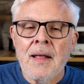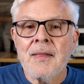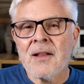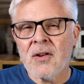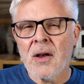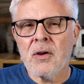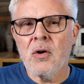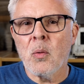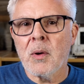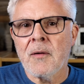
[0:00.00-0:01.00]
That's how you
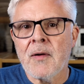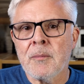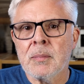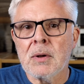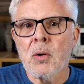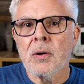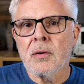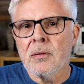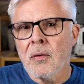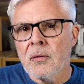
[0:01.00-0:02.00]
know when I've
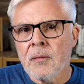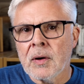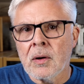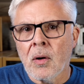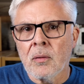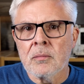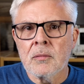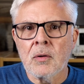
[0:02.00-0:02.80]
uploaded another video.